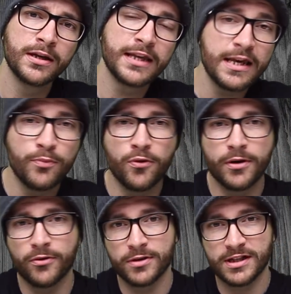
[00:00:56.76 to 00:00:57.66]

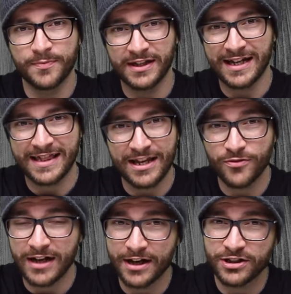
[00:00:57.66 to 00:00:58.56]
keyboard or something like that,
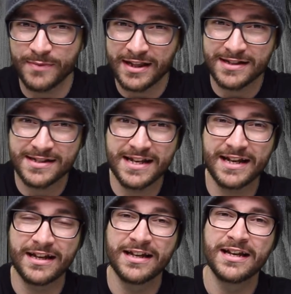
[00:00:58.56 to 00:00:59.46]
you could actually make this
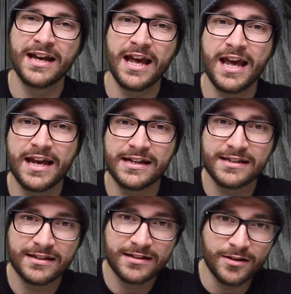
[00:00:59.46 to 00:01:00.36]
thing a
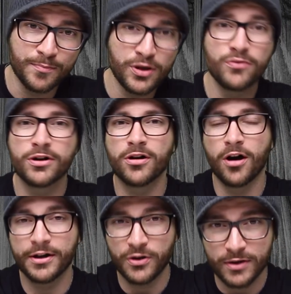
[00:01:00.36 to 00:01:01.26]
computer
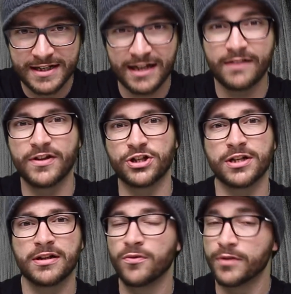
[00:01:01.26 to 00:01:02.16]
on your
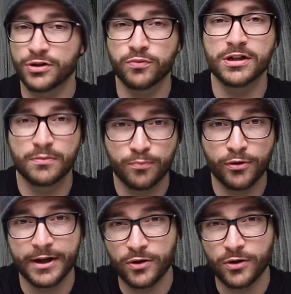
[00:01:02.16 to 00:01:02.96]
television, which was pretty